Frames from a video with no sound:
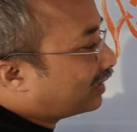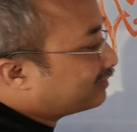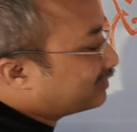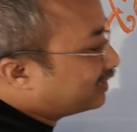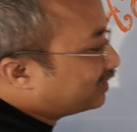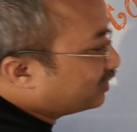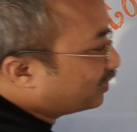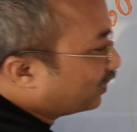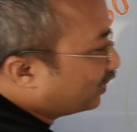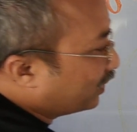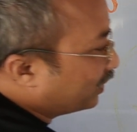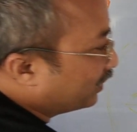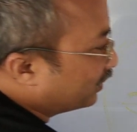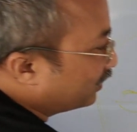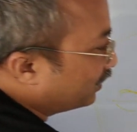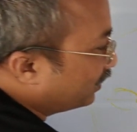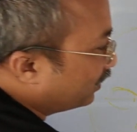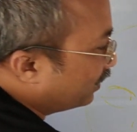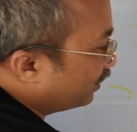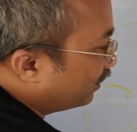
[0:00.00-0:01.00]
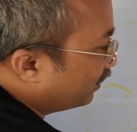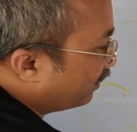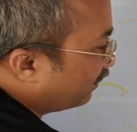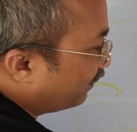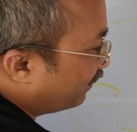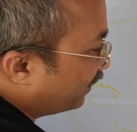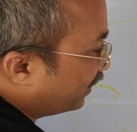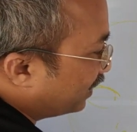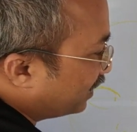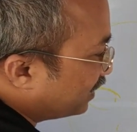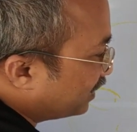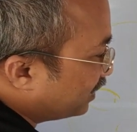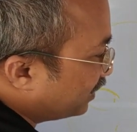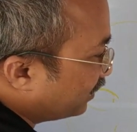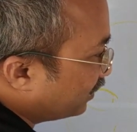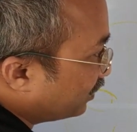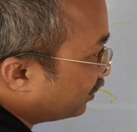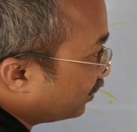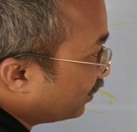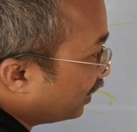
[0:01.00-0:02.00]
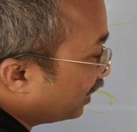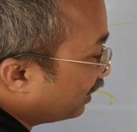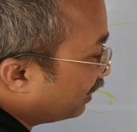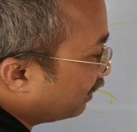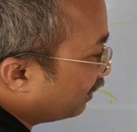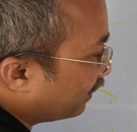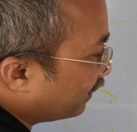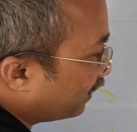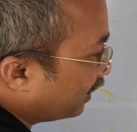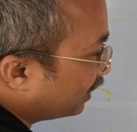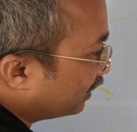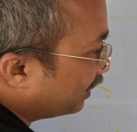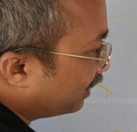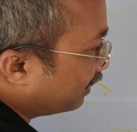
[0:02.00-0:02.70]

as I told you, first you draw a curve like